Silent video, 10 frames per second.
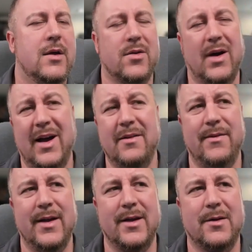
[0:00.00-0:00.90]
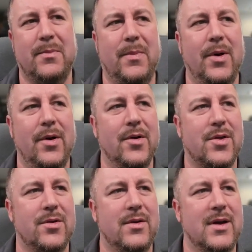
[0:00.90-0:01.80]
So I think
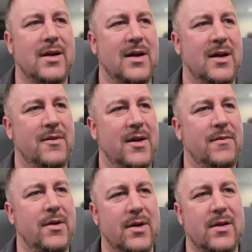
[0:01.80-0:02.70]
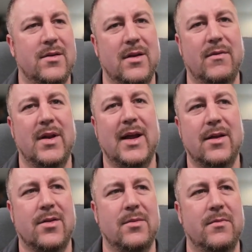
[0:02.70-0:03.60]
personally that if you
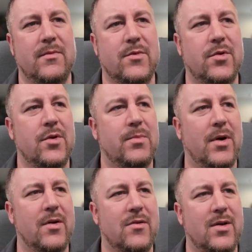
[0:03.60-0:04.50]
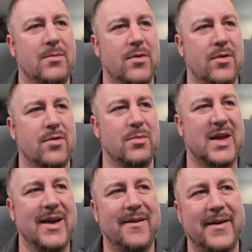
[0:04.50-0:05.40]
need some 2-point ship to do some
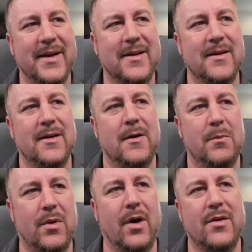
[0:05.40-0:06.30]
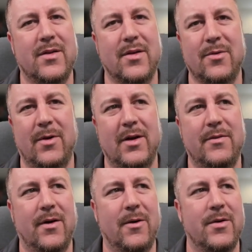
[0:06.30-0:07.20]
killing, Blount is the way
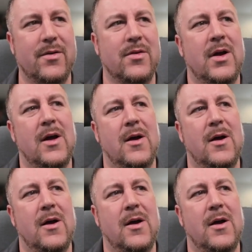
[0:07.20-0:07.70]
forwards.